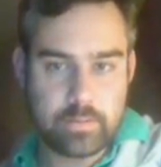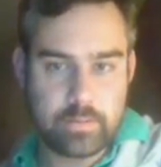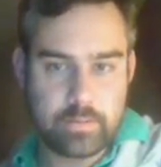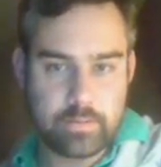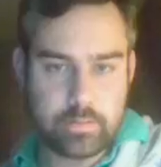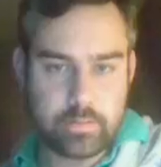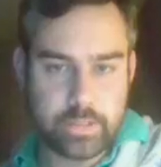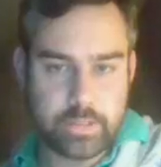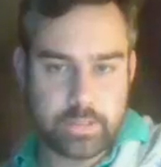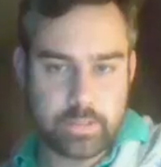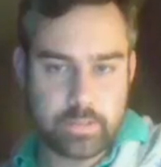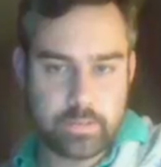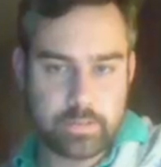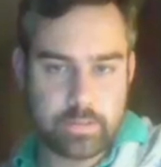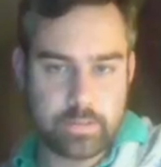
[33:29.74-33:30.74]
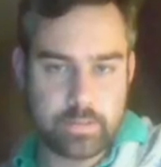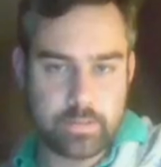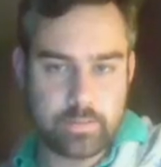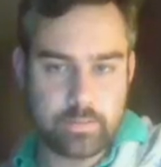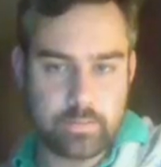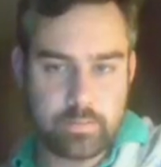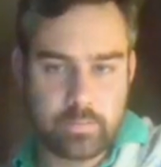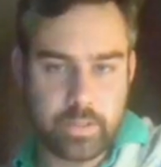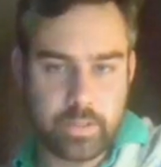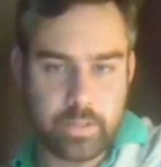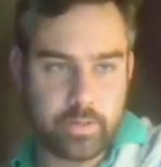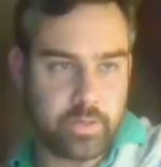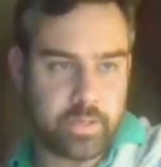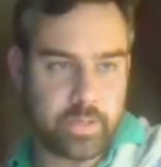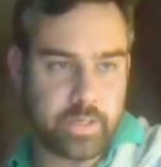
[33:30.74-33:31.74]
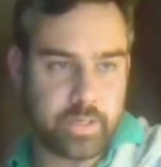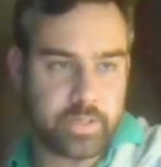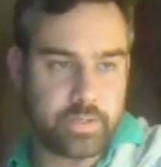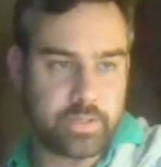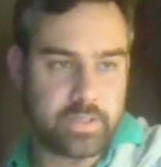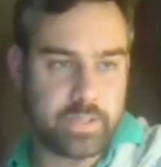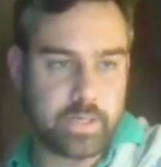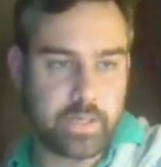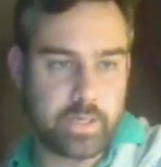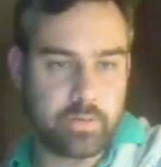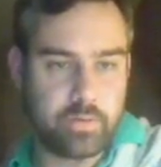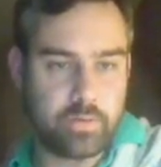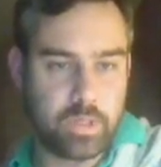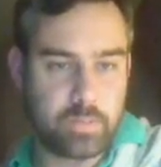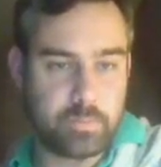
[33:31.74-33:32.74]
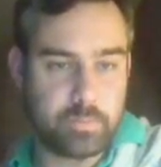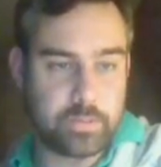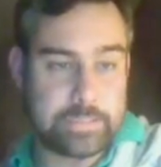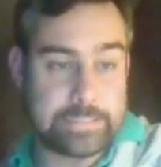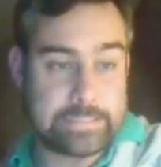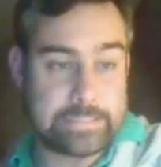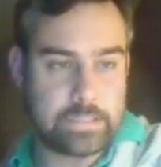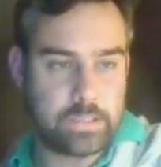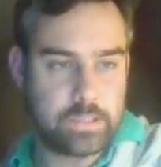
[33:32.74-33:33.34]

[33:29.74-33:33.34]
Right, so here you can actually see how good Blood Moon is.